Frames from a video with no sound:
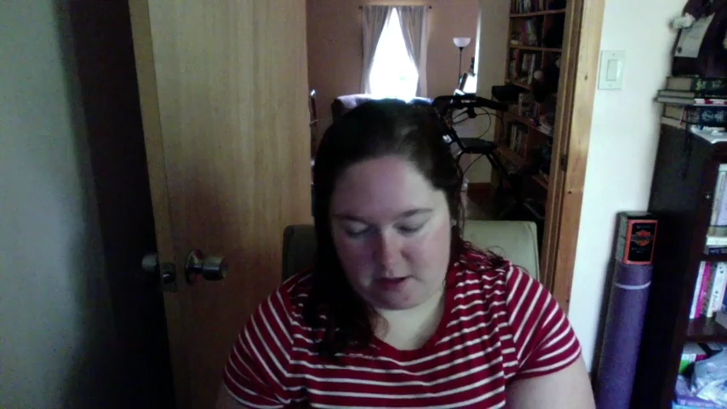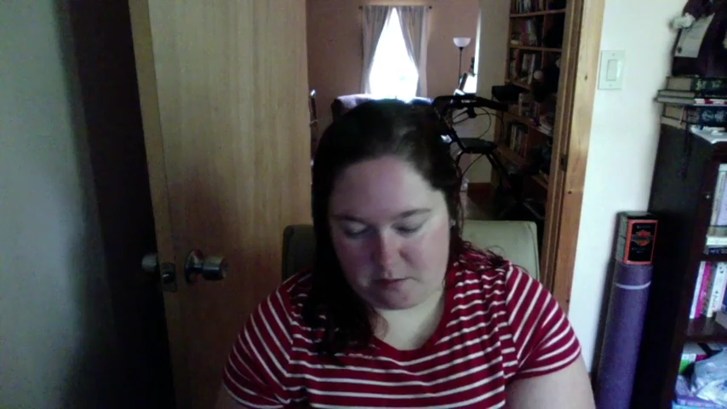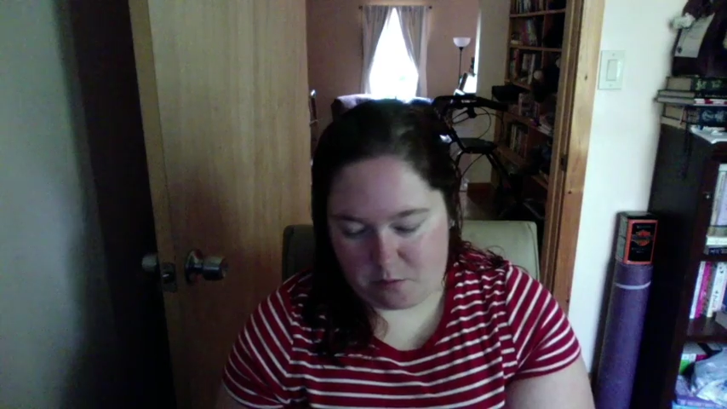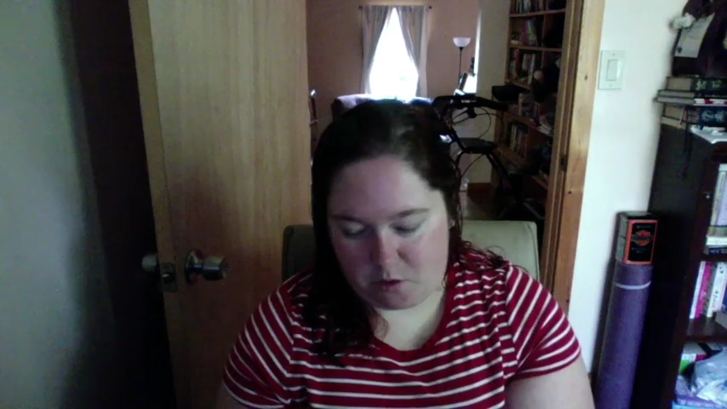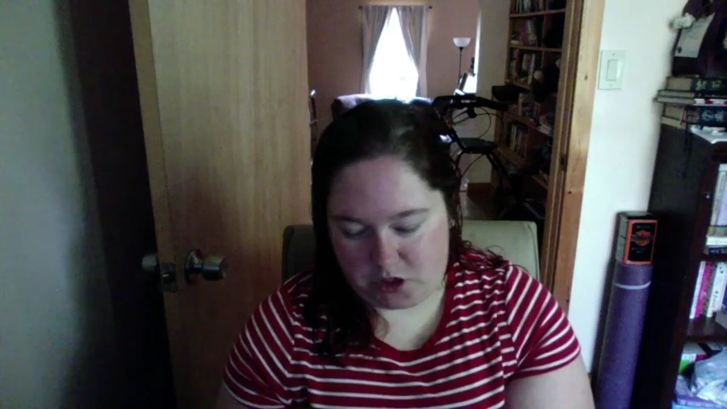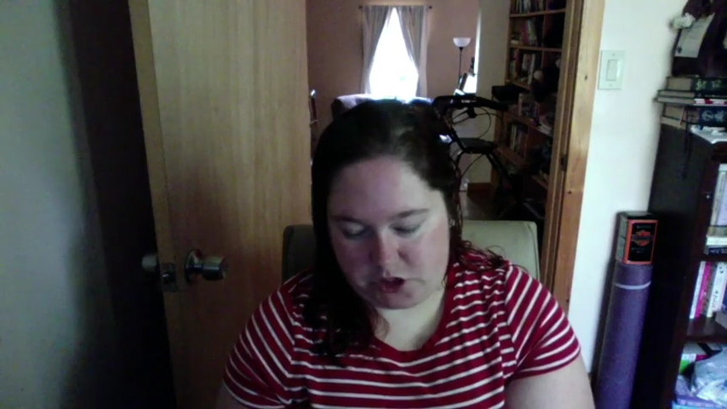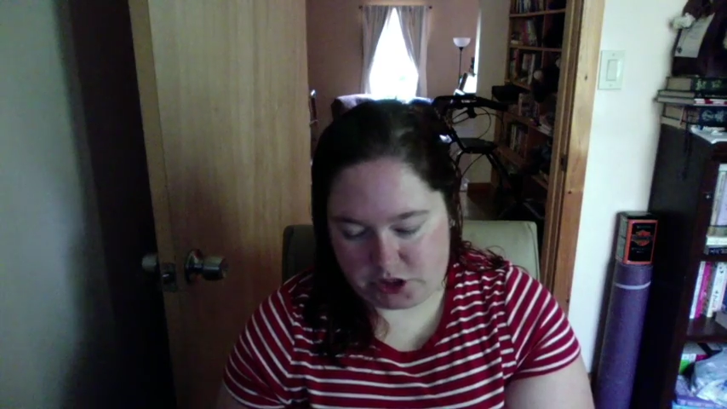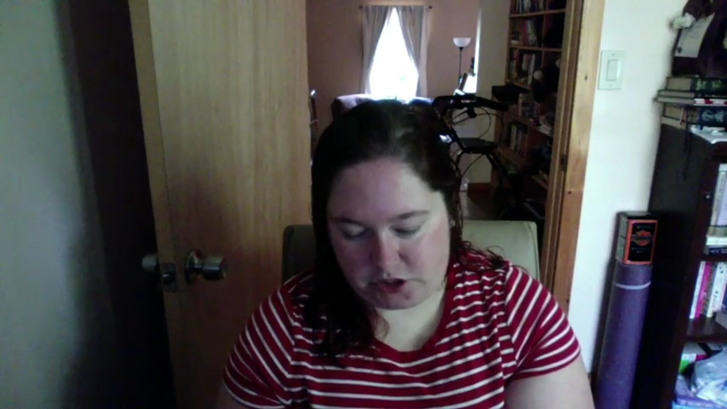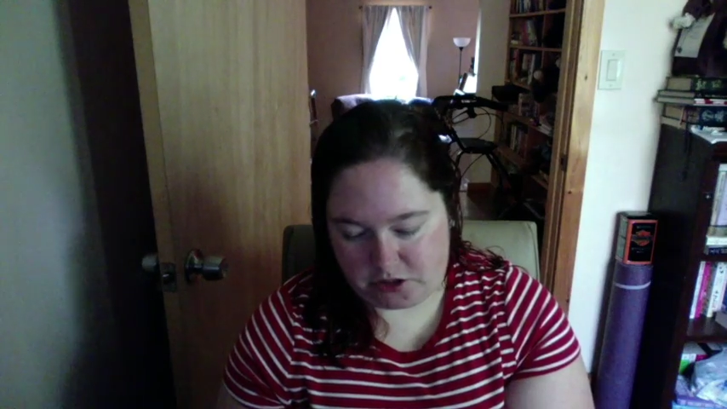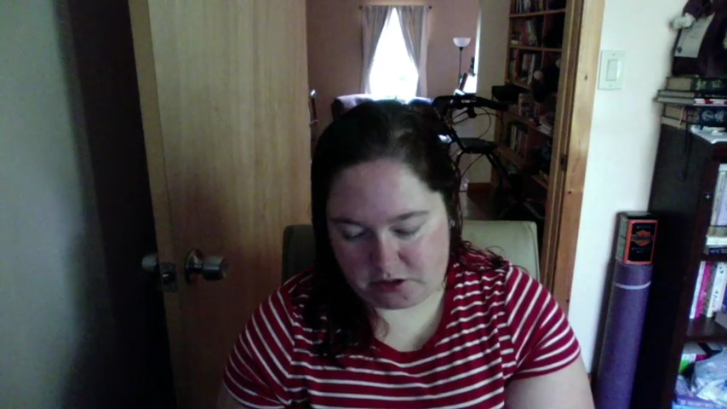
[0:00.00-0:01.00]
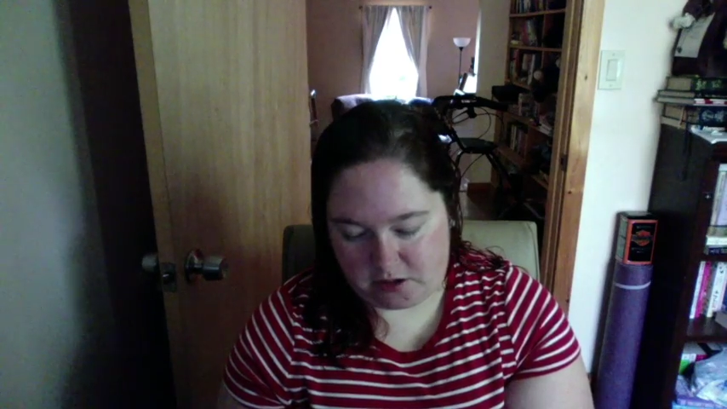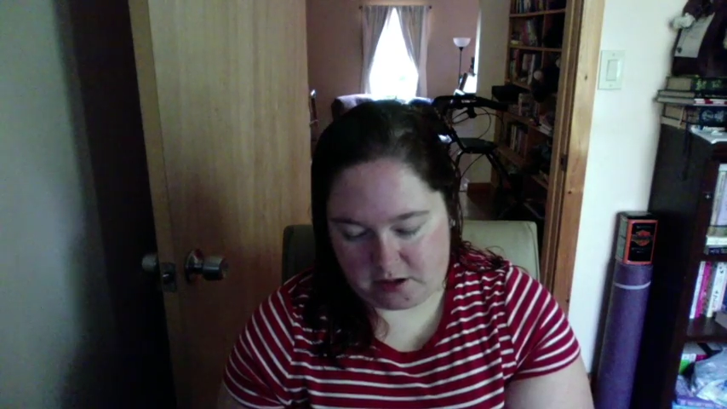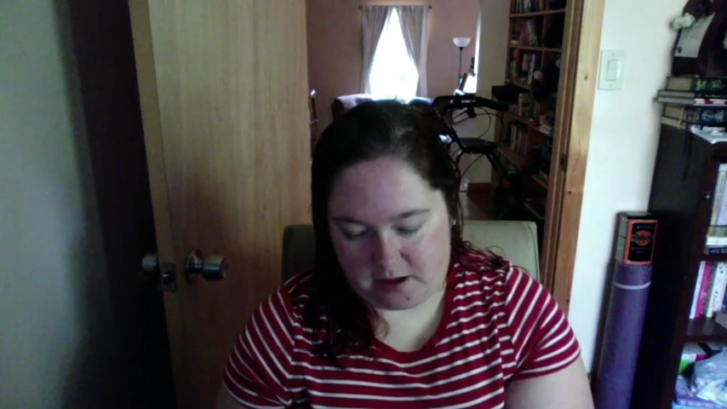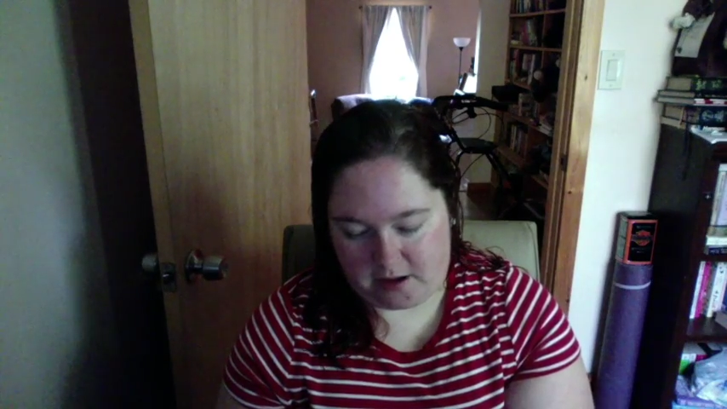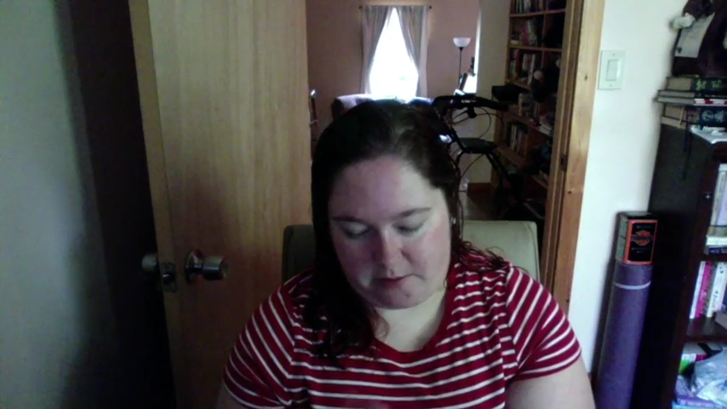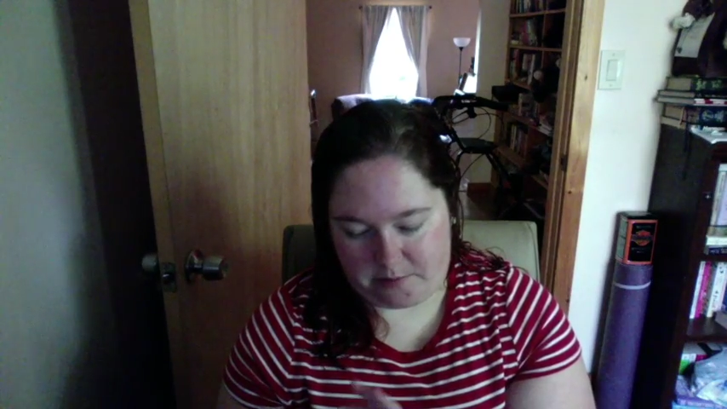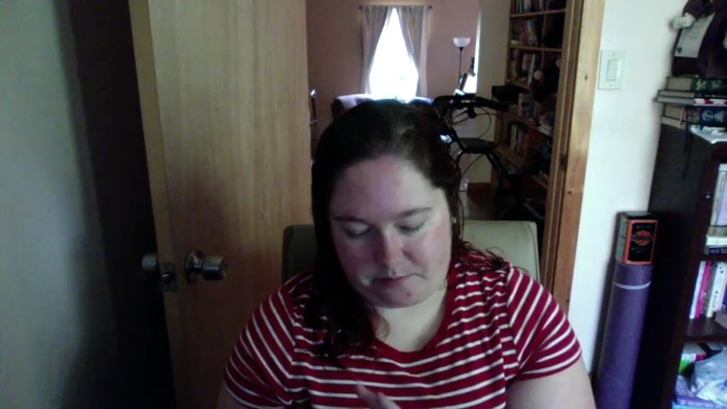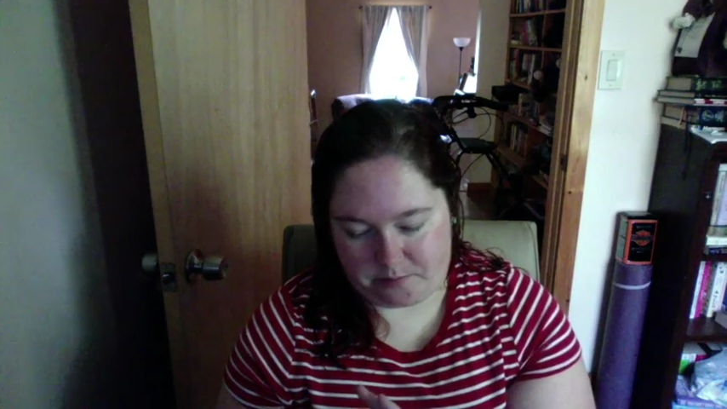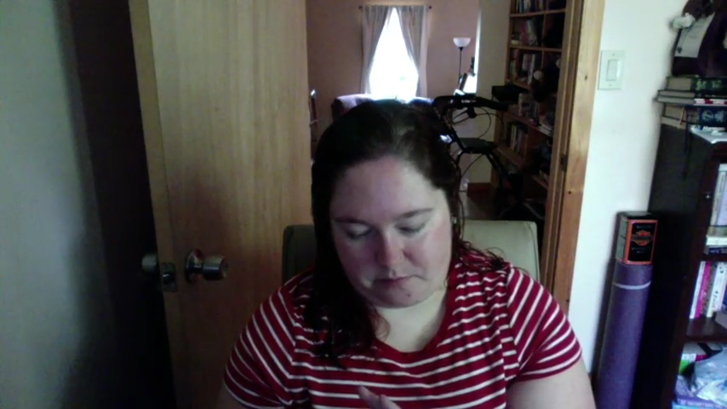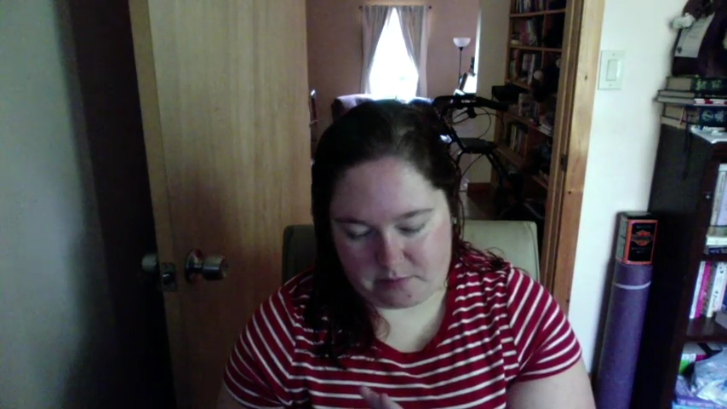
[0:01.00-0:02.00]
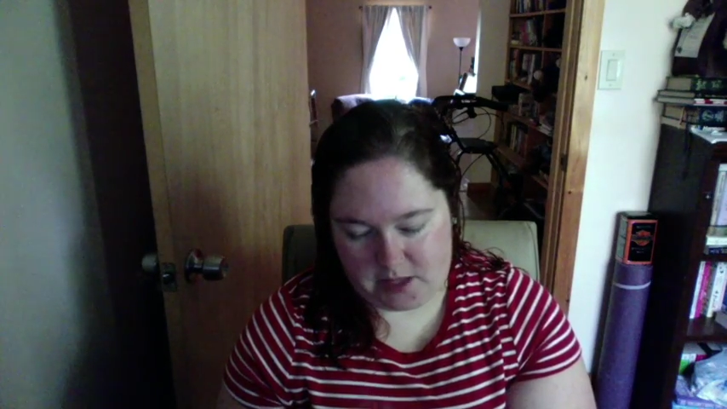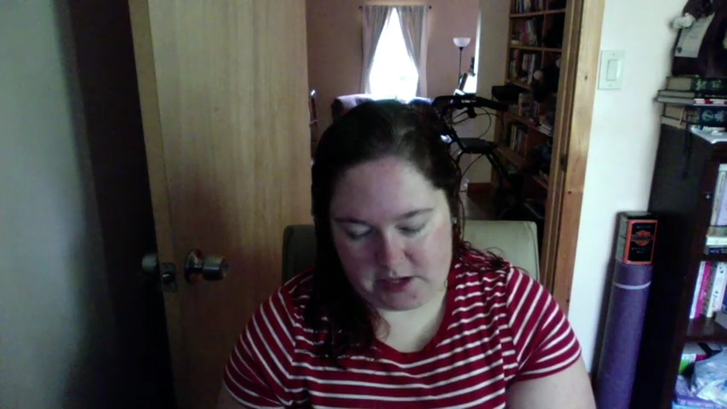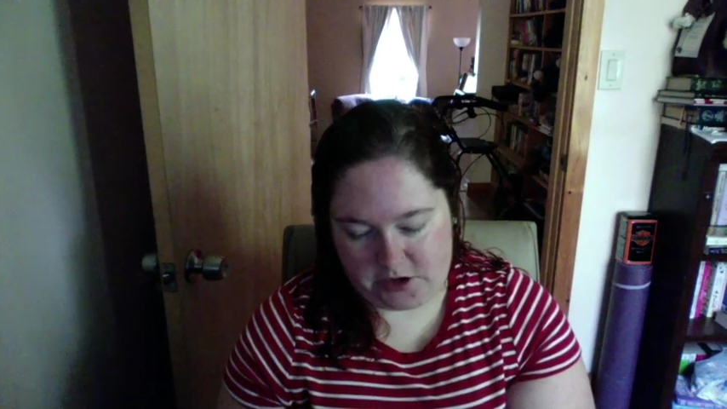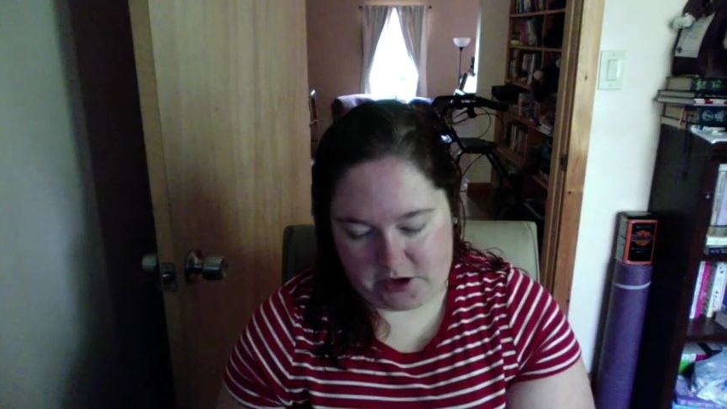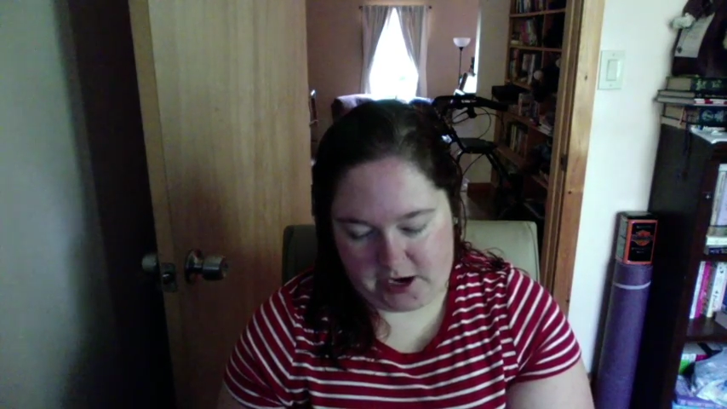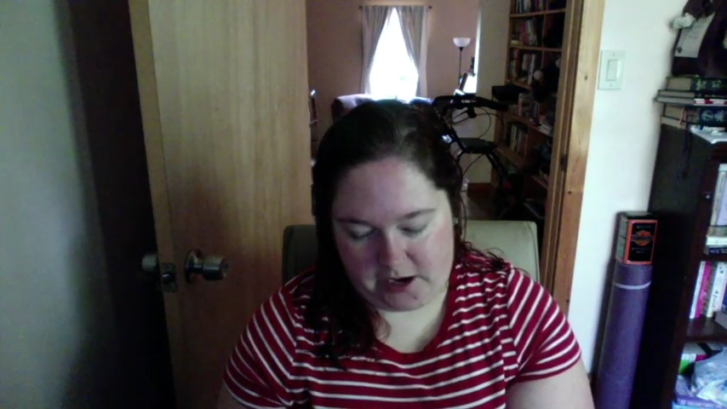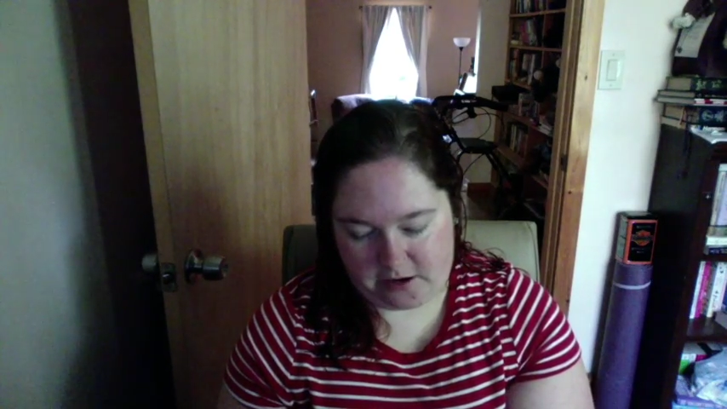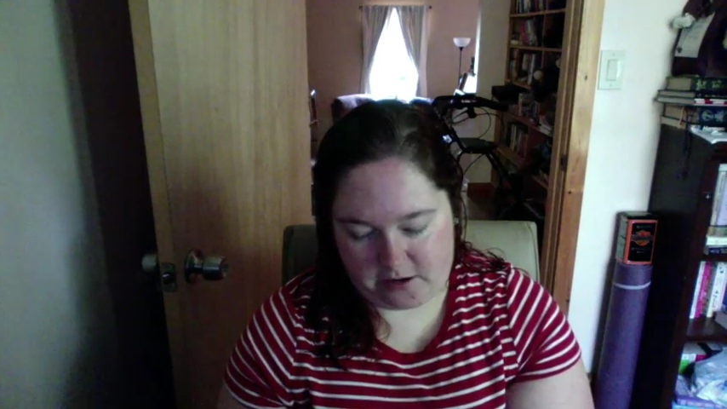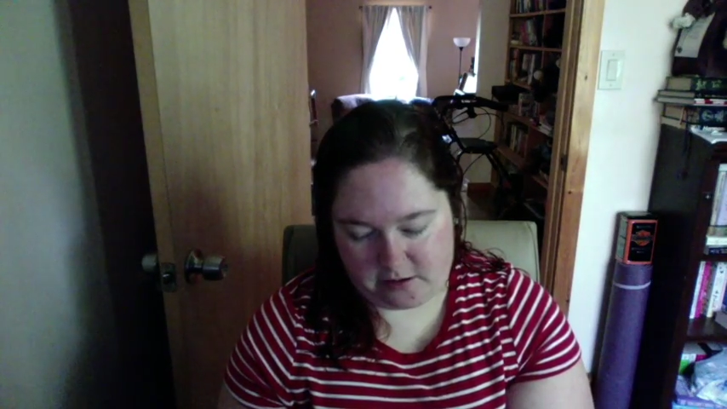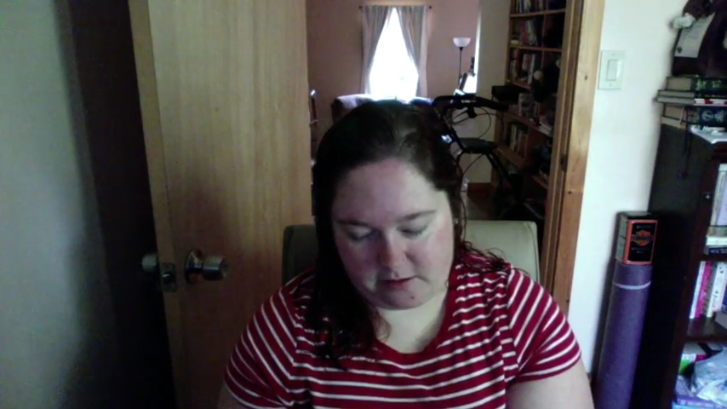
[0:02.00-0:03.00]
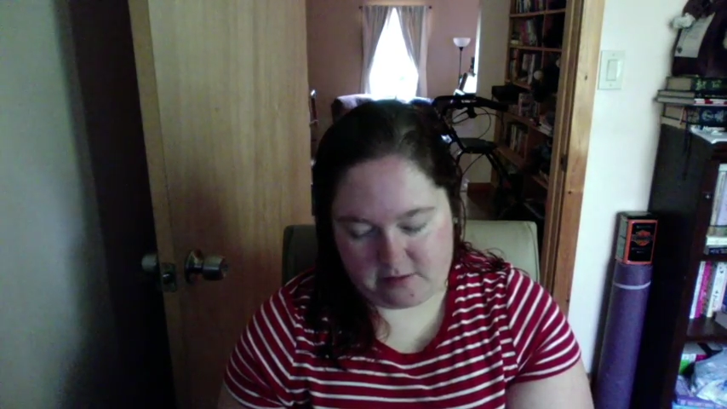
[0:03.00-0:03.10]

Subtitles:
moisture in your hair